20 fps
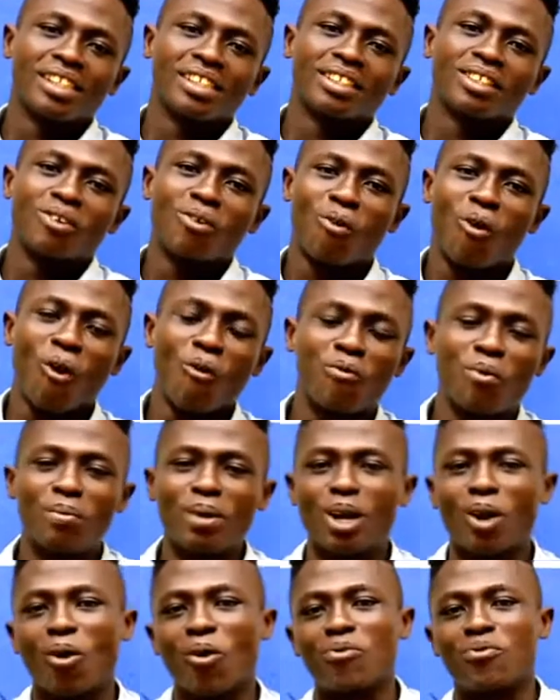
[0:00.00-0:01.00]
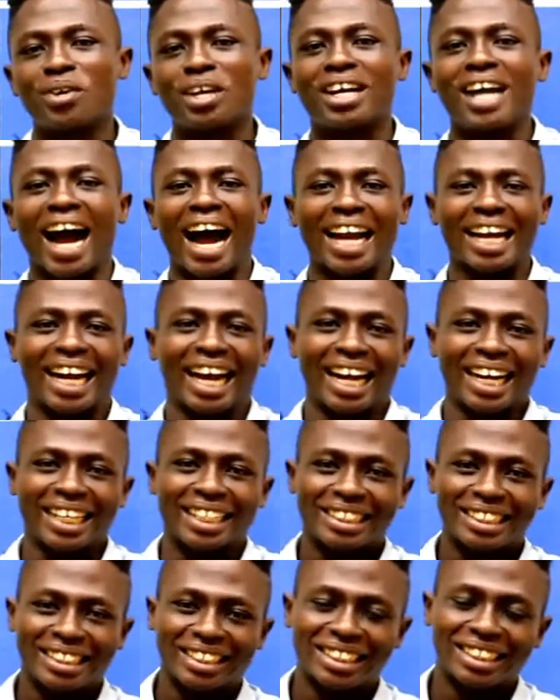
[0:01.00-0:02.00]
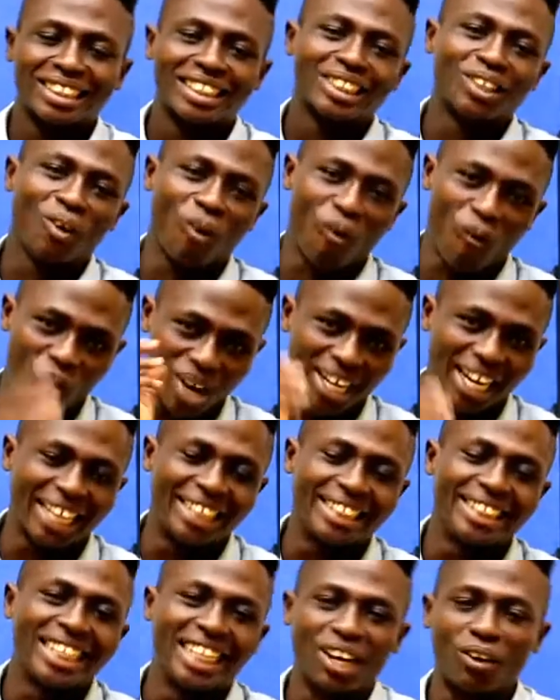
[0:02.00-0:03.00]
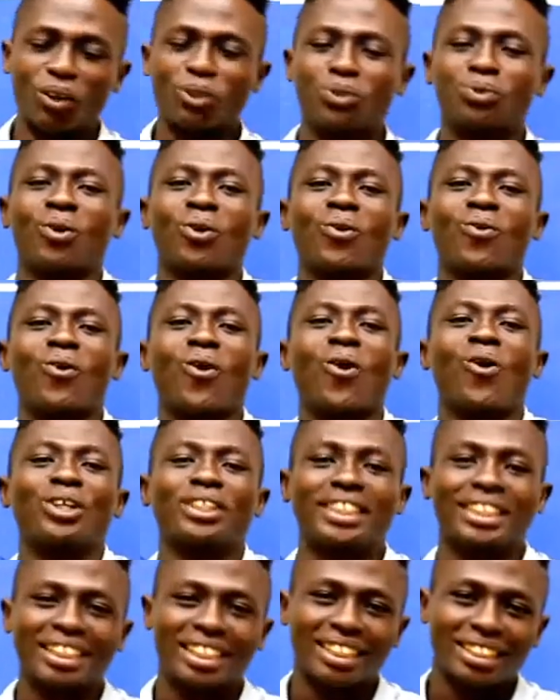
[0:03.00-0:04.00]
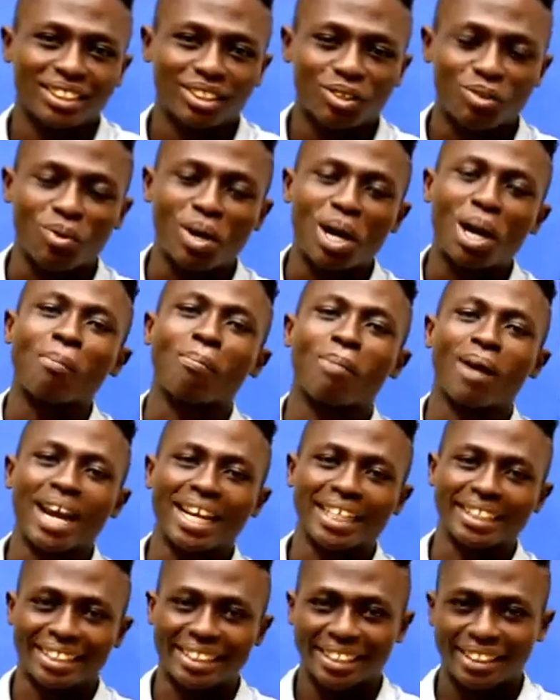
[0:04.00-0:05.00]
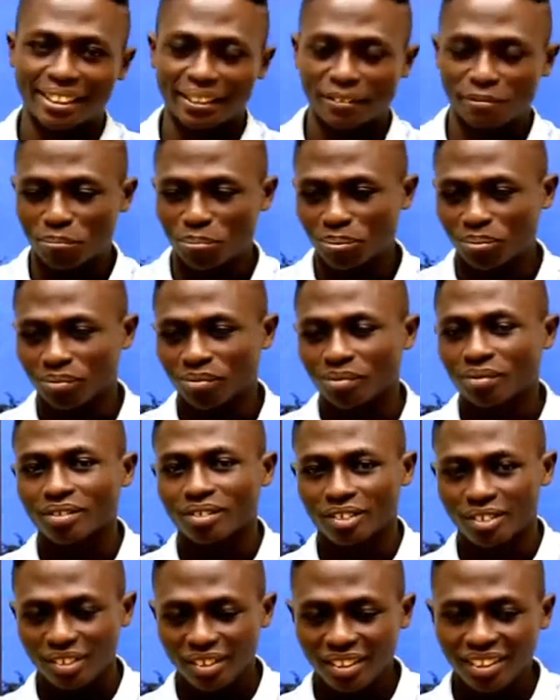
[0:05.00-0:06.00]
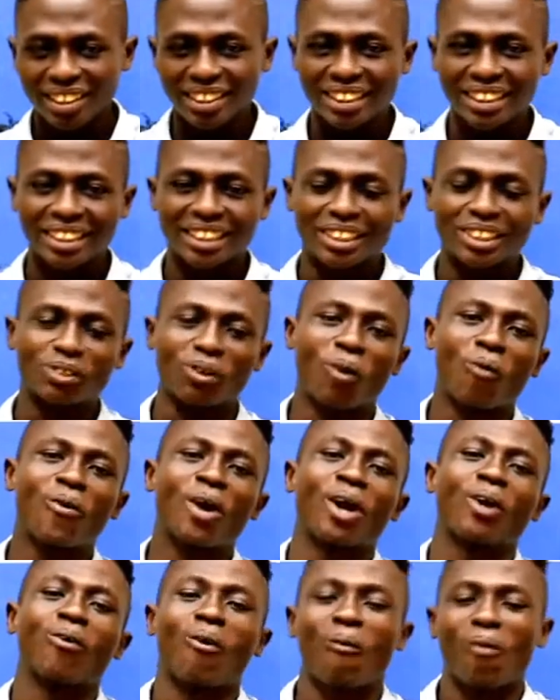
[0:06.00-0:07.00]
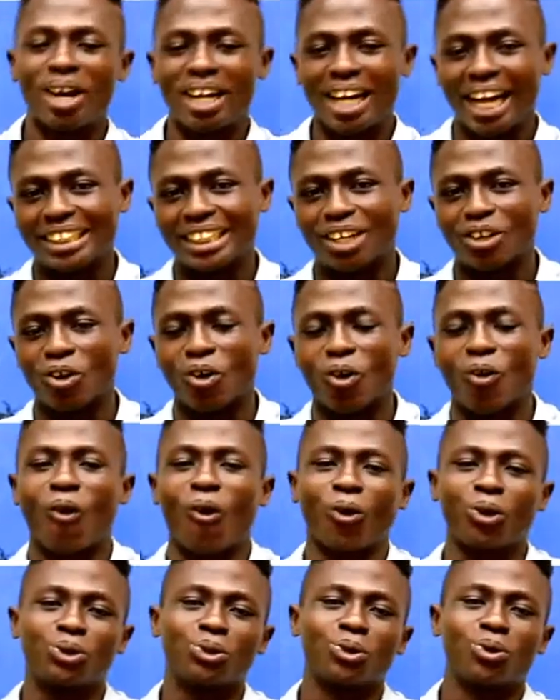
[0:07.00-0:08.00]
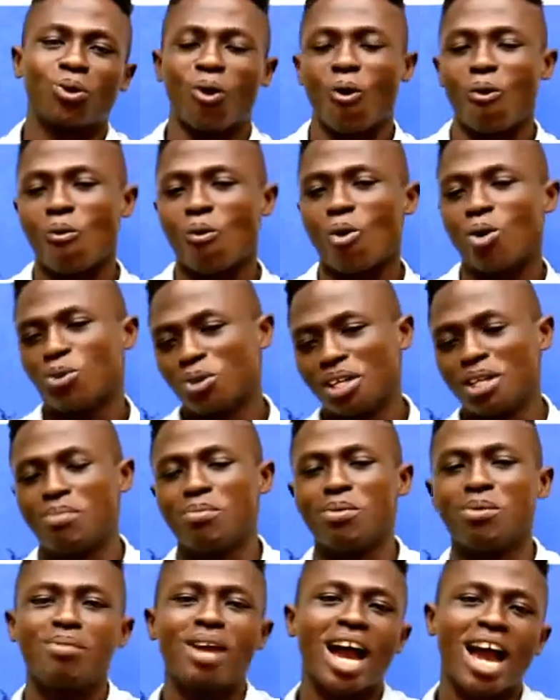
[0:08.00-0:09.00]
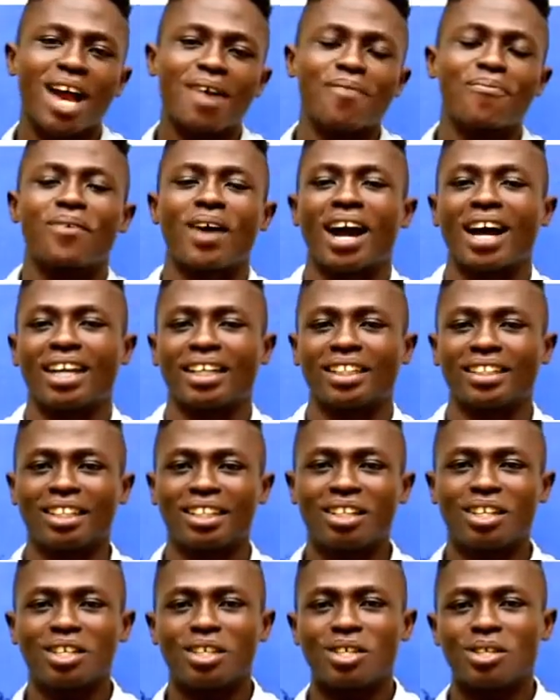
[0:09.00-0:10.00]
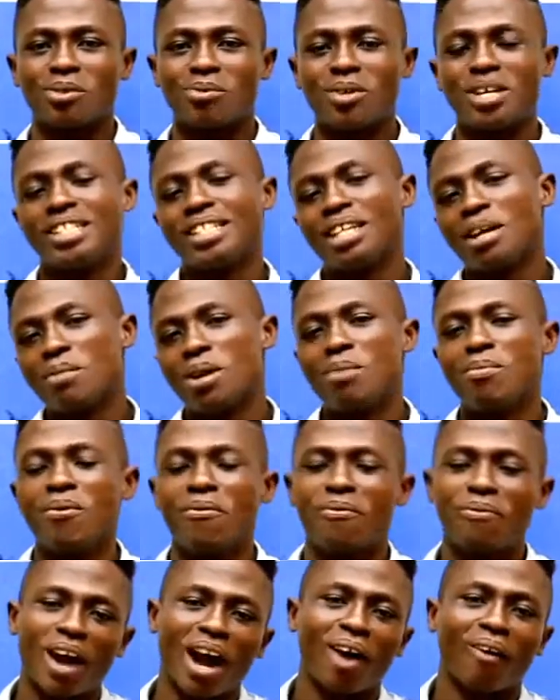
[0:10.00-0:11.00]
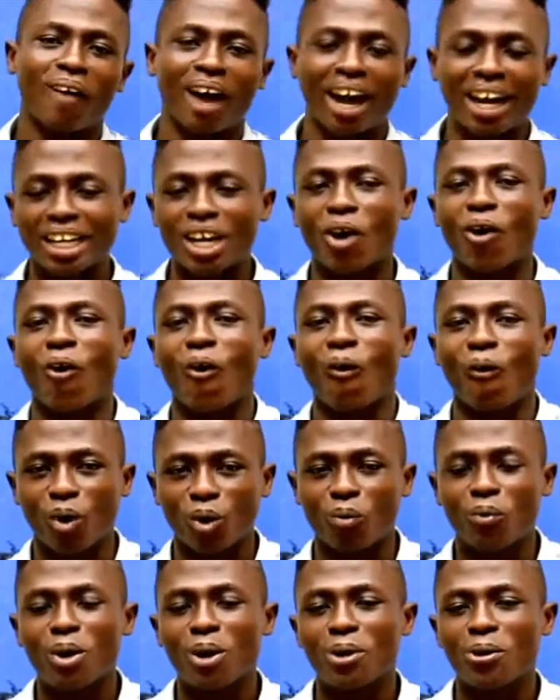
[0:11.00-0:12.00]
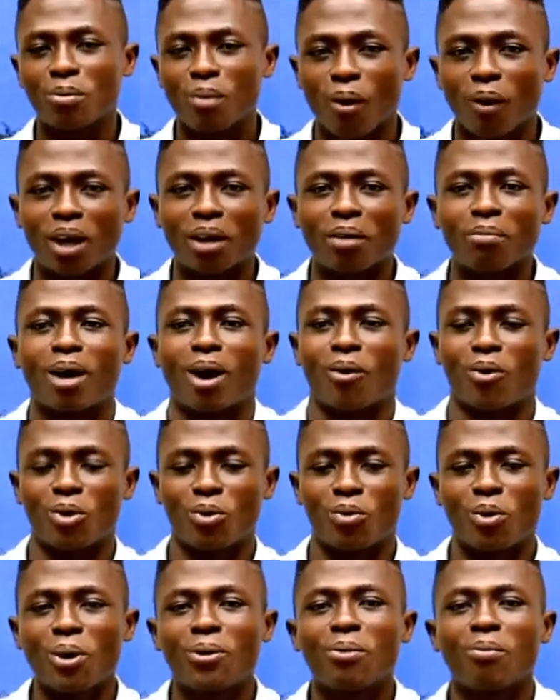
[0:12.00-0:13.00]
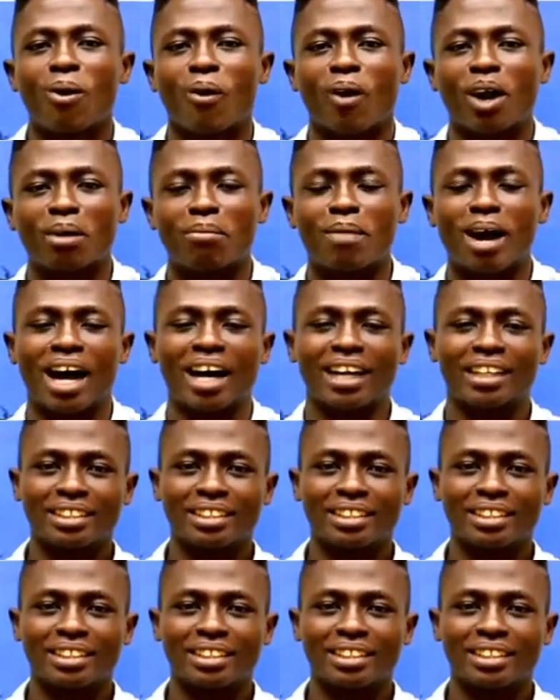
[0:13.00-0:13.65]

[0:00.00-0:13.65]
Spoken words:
Go for me, old Figana. No, quite Nigeria, what's all local hustle? Where boys? Okay, what quite Nigeria, local hustle? Oh, would believe you be fine. When your baby fine, what the old look with Juma Walaba, look with Juma Walaba.